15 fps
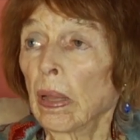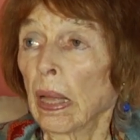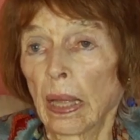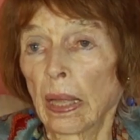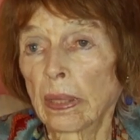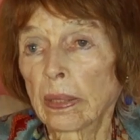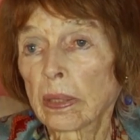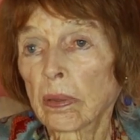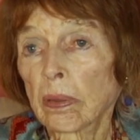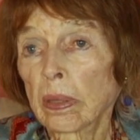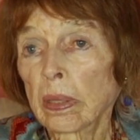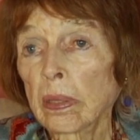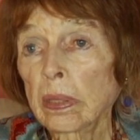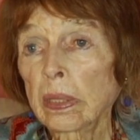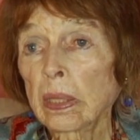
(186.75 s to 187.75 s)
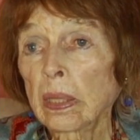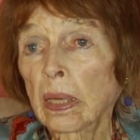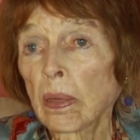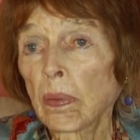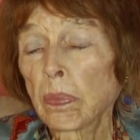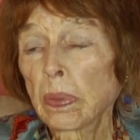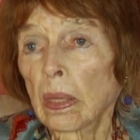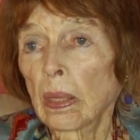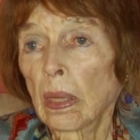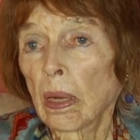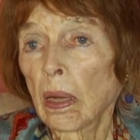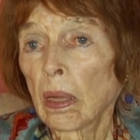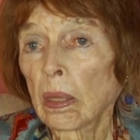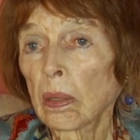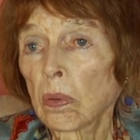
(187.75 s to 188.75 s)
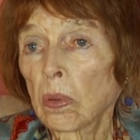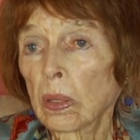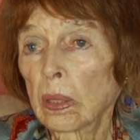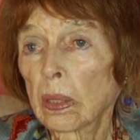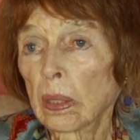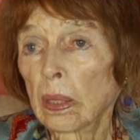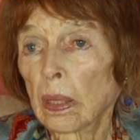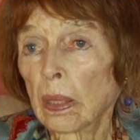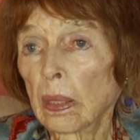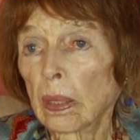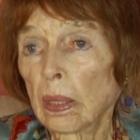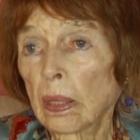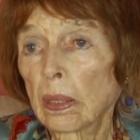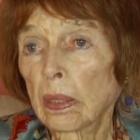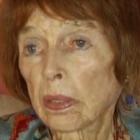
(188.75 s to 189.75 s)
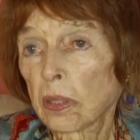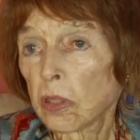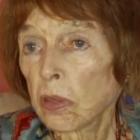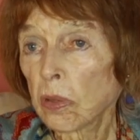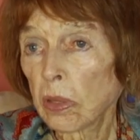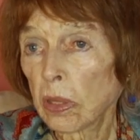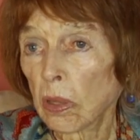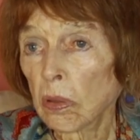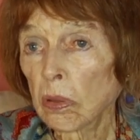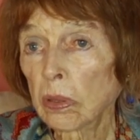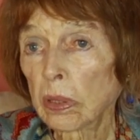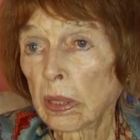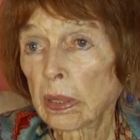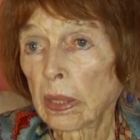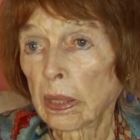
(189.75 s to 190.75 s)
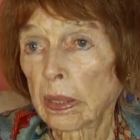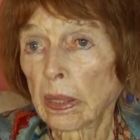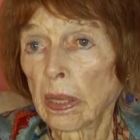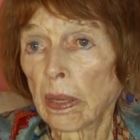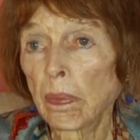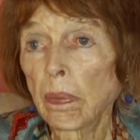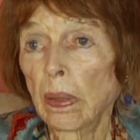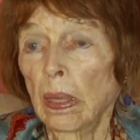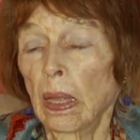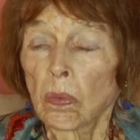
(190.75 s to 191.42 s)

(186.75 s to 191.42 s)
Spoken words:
And so here she comes in the Hollywood, in the studios at that time.